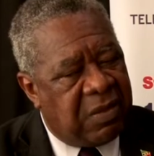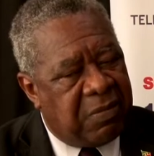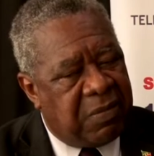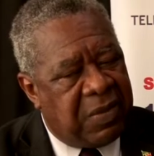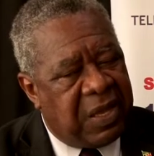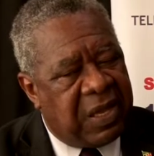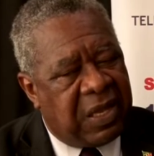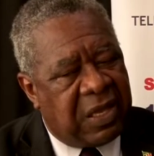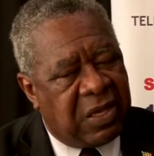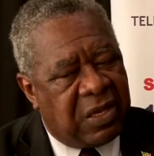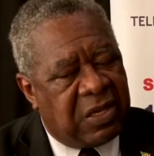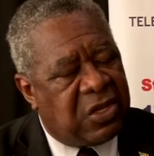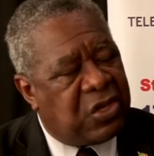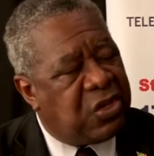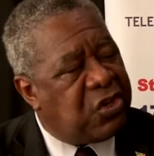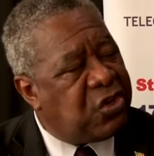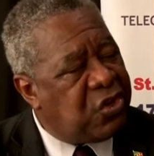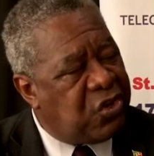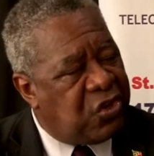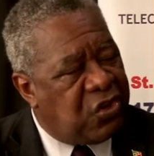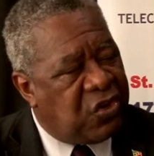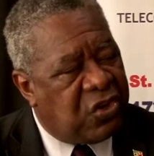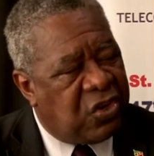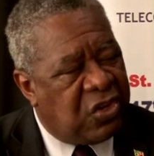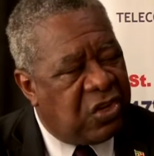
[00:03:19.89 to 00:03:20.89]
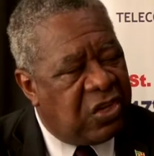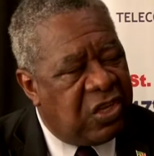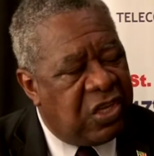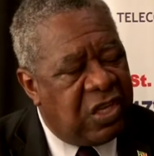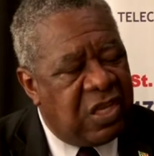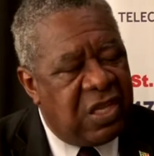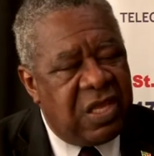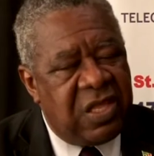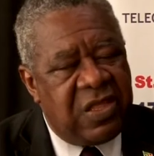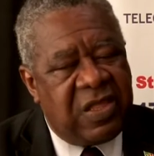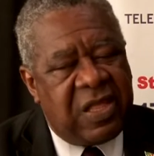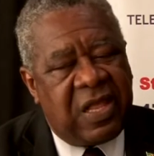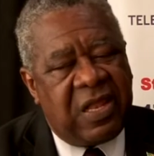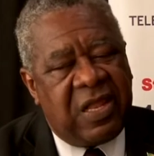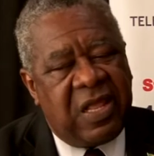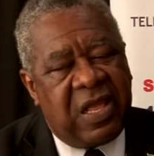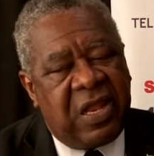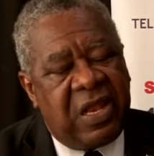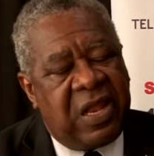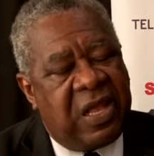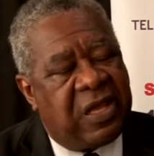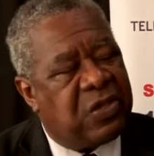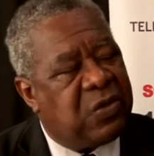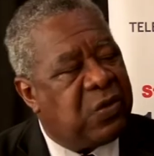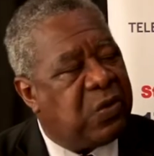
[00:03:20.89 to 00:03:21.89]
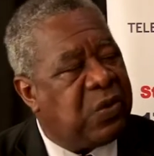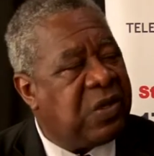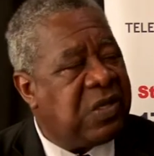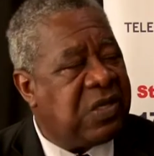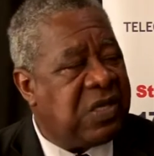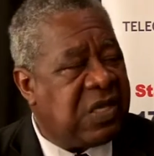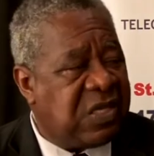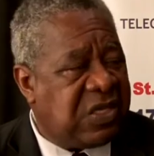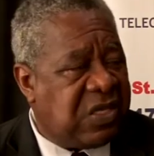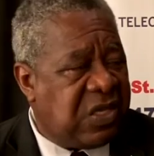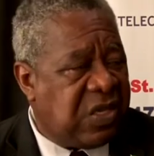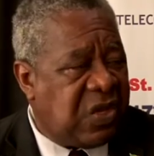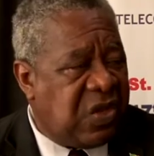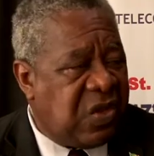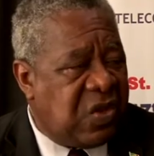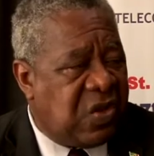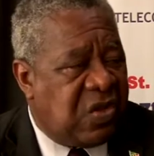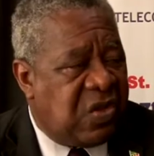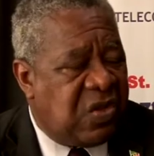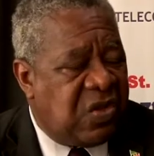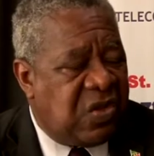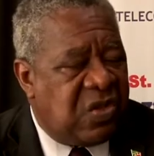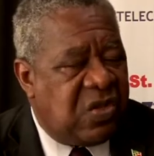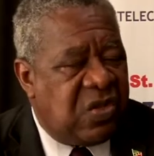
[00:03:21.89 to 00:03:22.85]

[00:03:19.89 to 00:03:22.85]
making sure that their networks are secure,